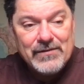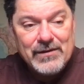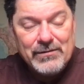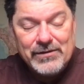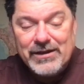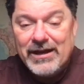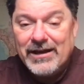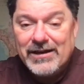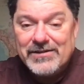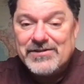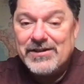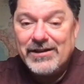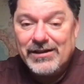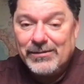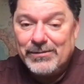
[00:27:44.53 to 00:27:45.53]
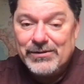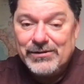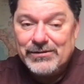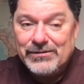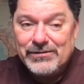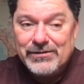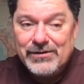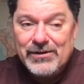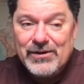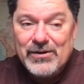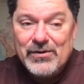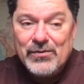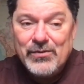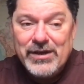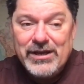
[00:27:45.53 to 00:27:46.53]
And with God's help,
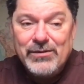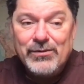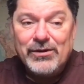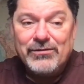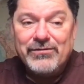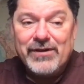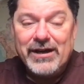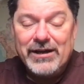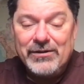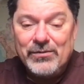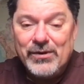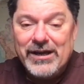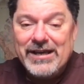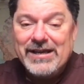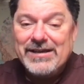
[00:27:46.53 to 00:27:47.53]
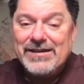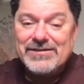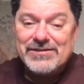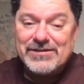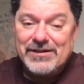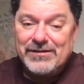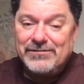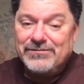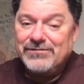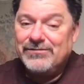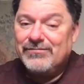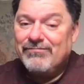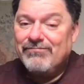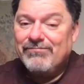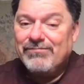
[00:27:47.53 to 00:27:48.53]
we will find ways of
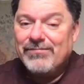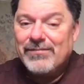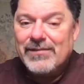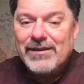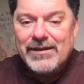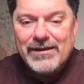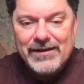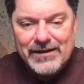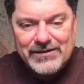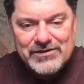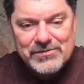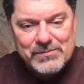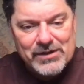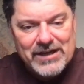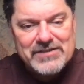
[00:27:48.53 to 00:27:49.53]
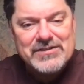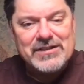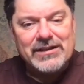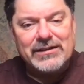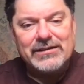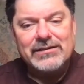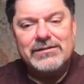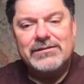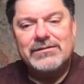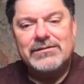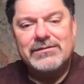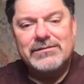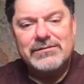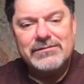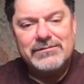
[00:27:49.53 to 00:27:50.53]
expressing
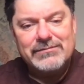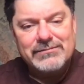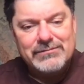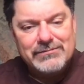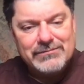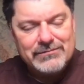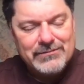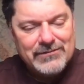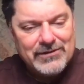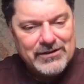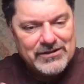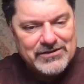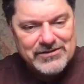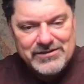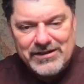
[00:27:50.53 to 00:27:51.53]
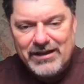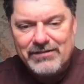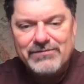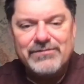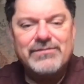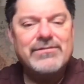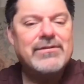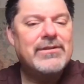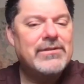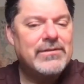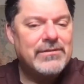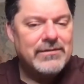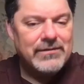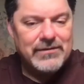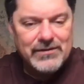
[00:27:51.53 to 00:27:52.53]
the stuff
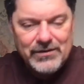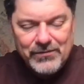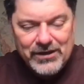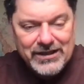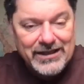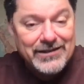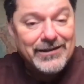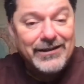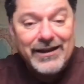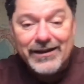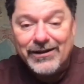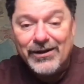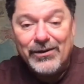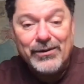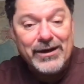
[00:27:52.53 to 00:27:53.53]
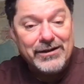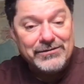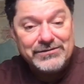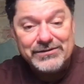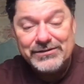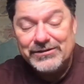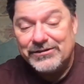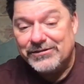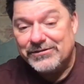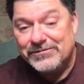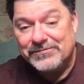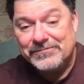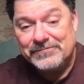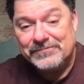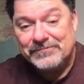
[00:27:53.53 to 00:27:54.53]
that we need to let go of.
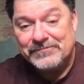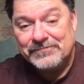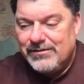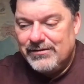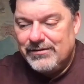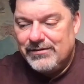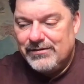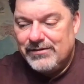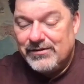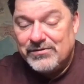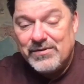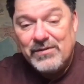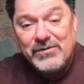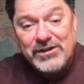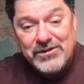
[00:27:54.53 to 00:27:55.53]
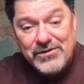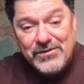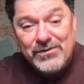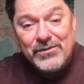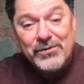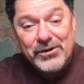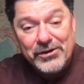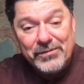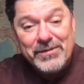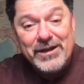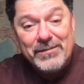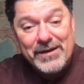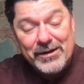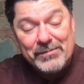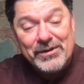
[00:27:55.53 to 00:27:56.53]
Because when we do, the world will be
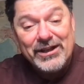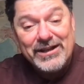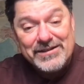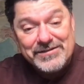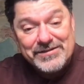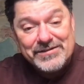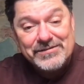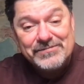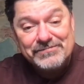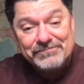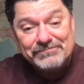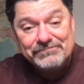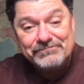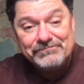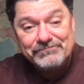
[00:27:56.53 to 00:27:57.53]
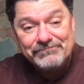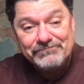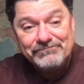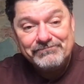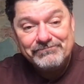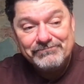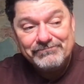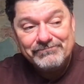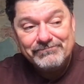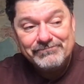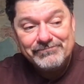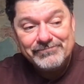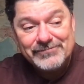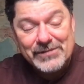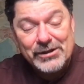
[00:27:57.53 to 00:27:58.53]
a better place.
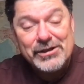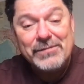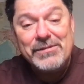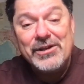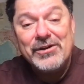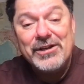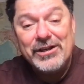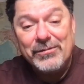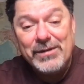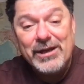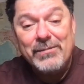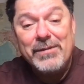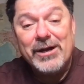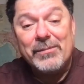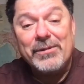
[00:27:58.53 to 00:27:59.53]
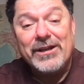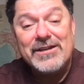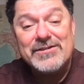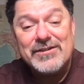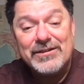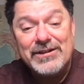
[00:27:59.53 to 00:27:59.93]
Our community will be a better place to